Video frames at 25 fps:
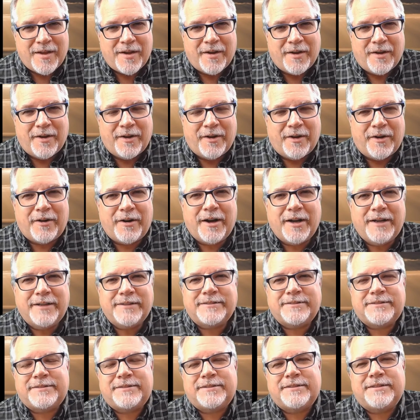All right.
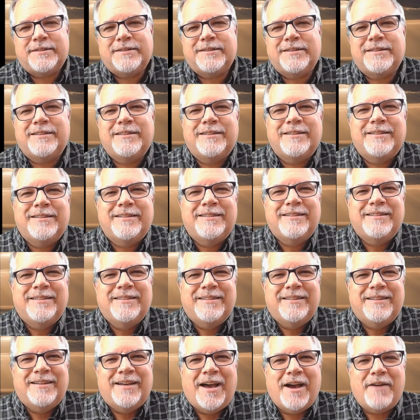
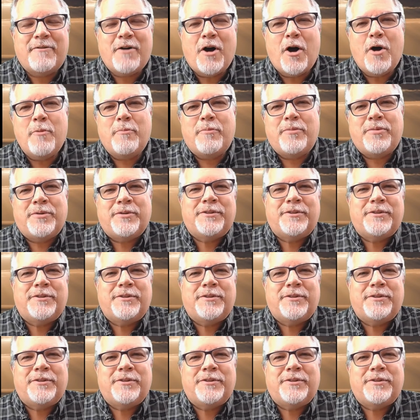Have hope.